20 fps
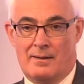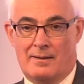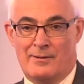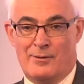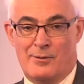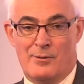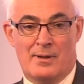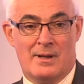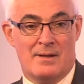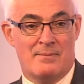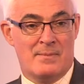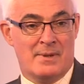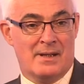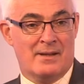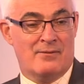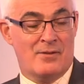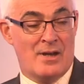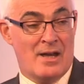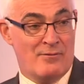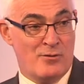You know,
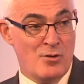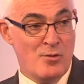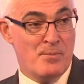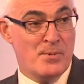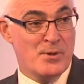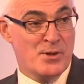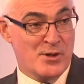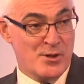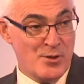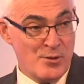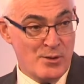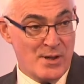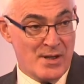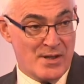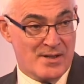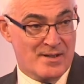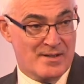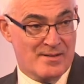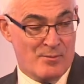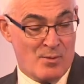if you pursue
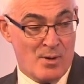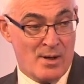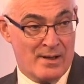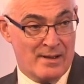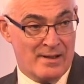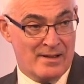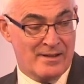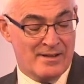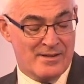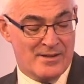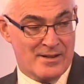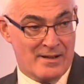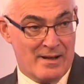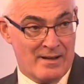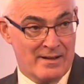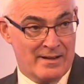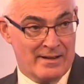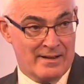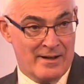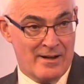this
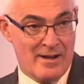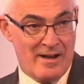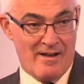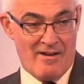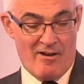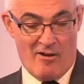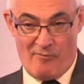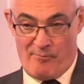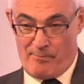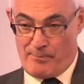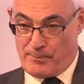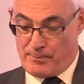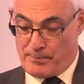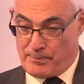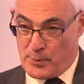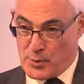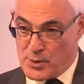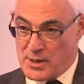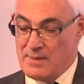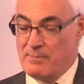line of
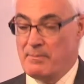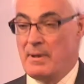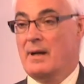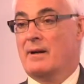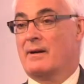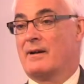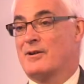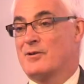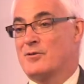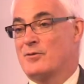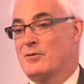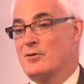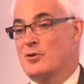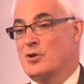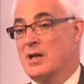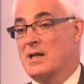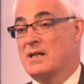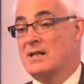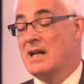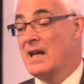putting barriers in
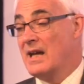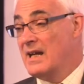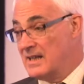trade,